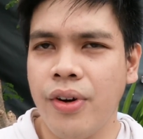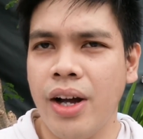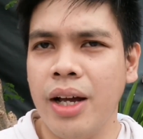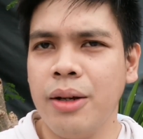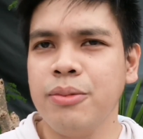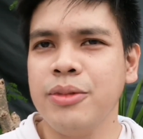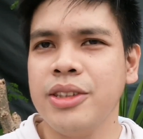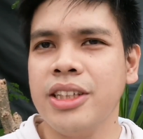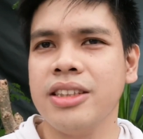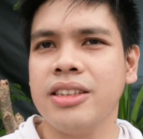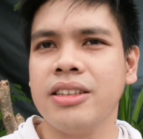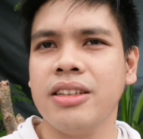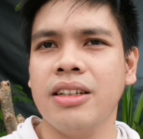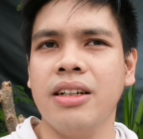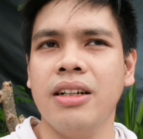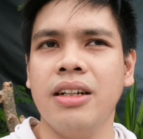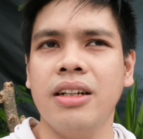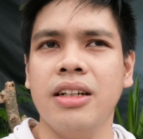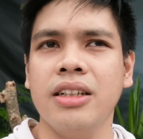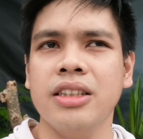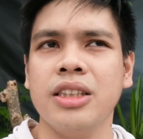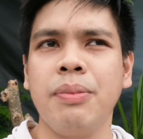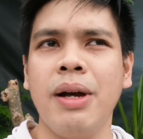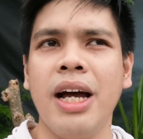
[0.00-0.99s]
I'm just
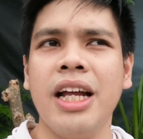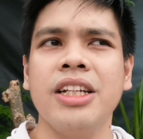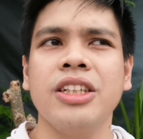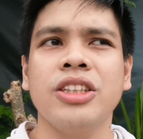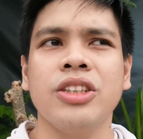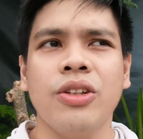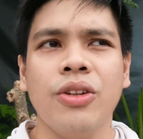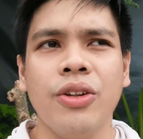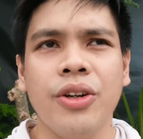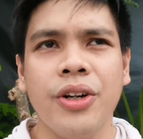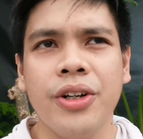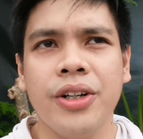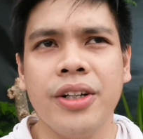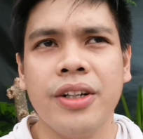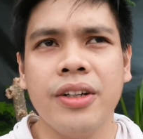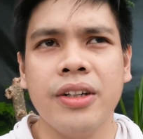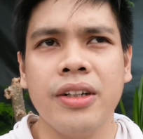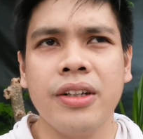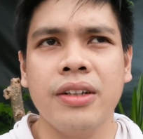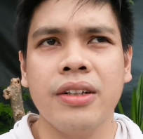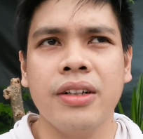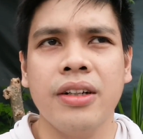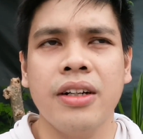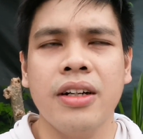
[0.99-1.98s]
a Spanish
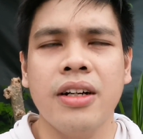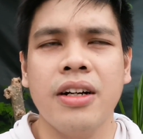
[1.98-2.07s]
learner.